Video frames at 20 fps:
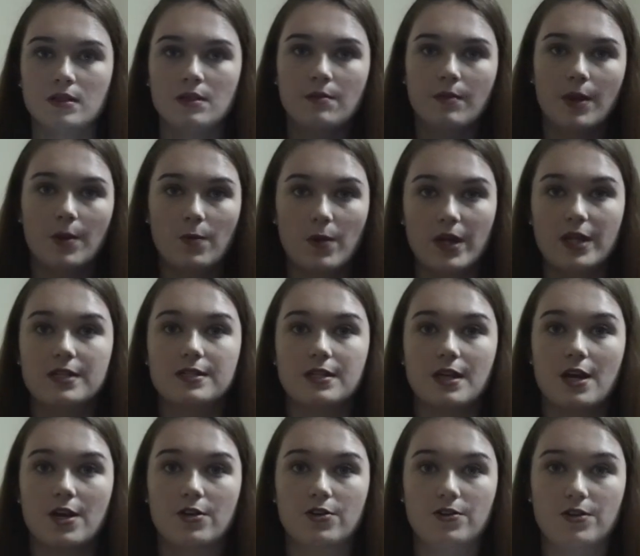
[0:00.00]
My rent is
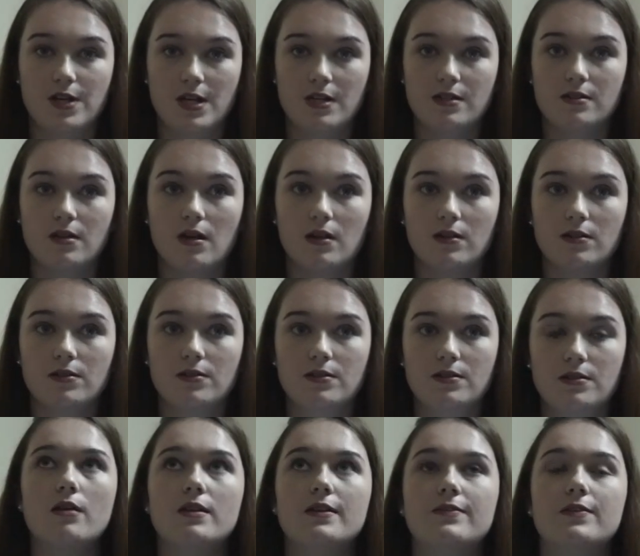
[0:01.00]

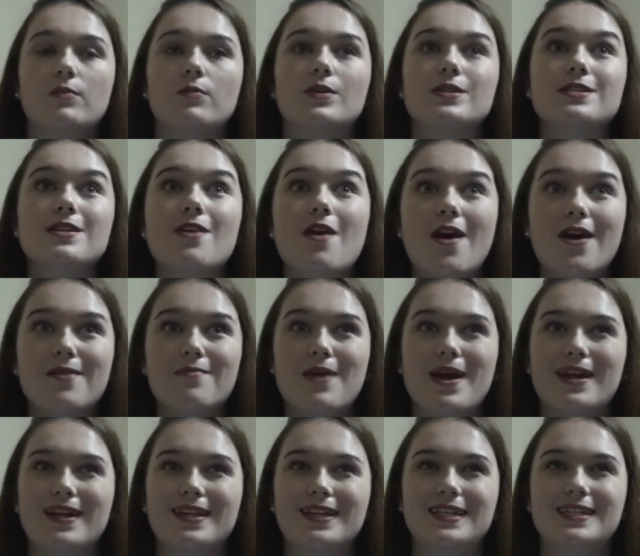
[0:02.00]
$108. If it wasn't
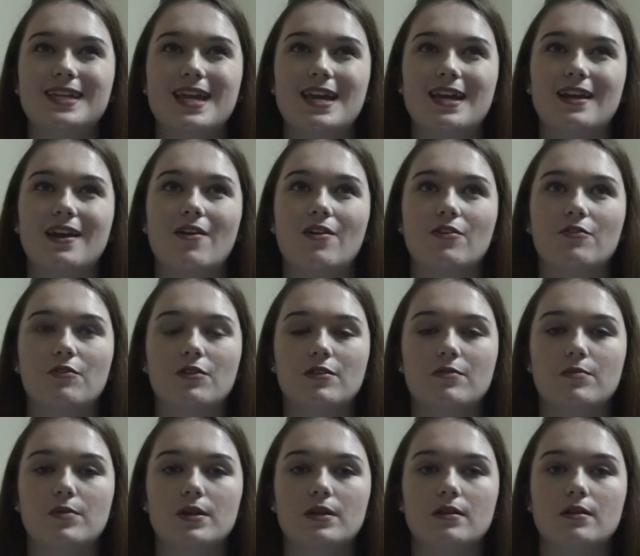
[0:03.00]
automatically taken out, it would
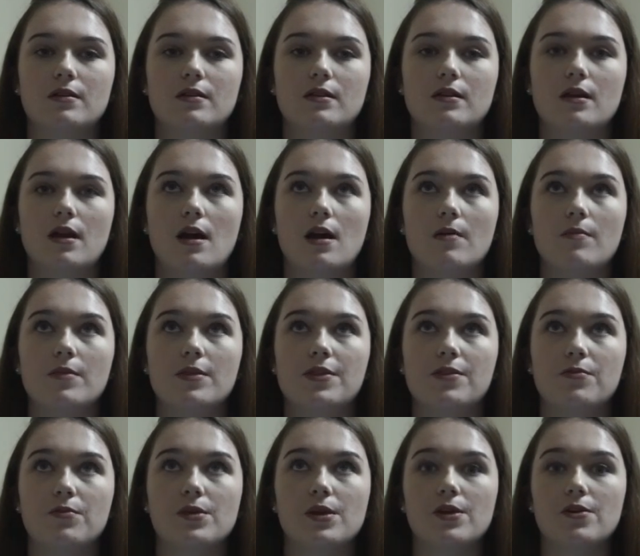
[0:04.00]
have been
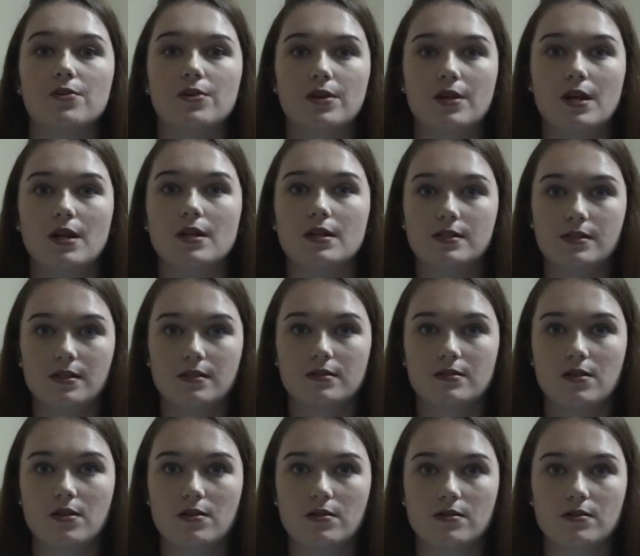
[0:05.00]

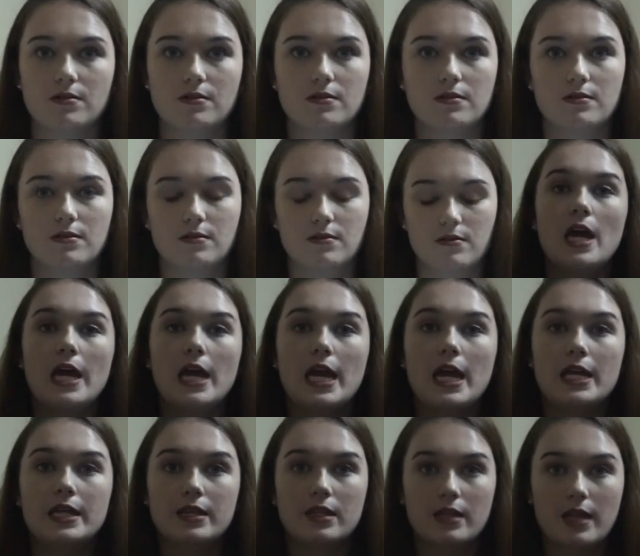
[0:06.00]
$386.
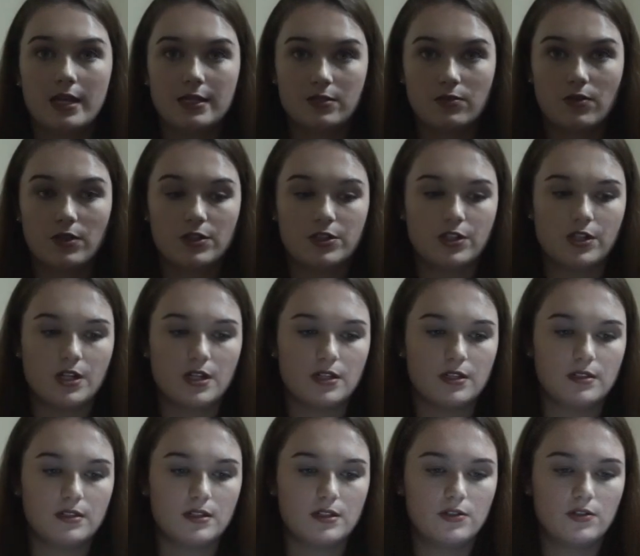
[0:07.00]
And the last question
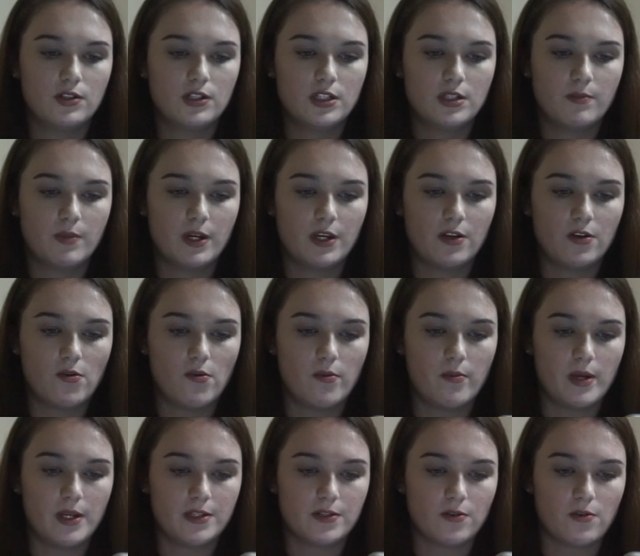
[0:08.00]
is, did you get to pick your
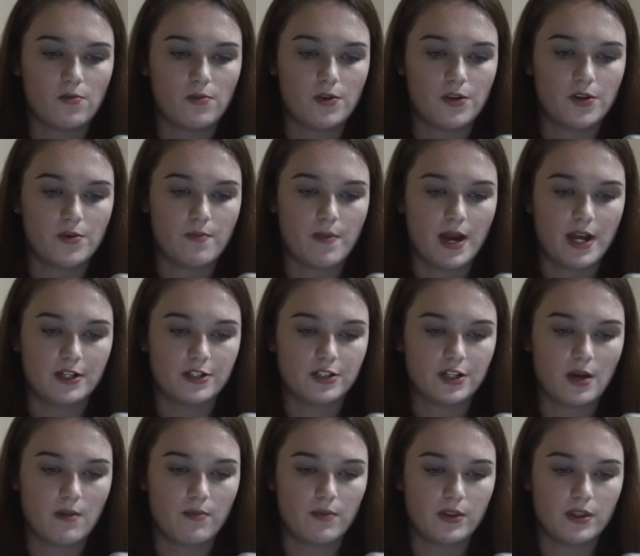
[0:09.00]
roommates, or were you matched
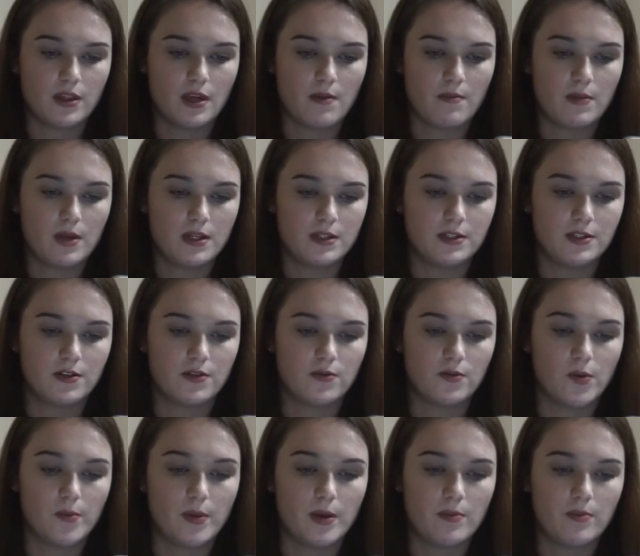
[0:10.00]
up with them? Is there
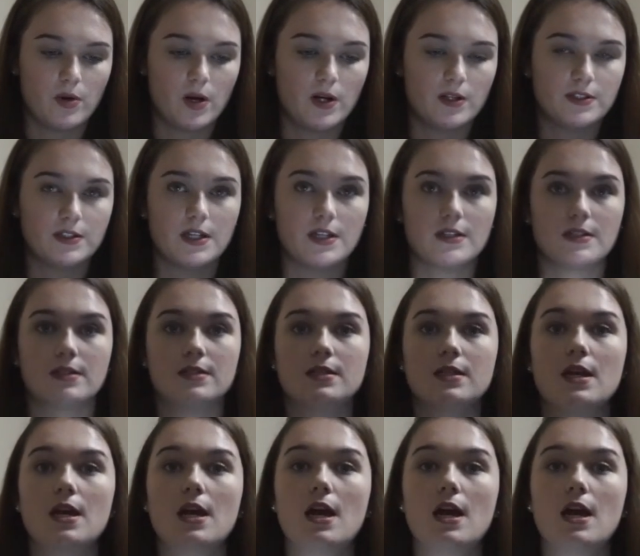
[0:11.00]
a roommate process?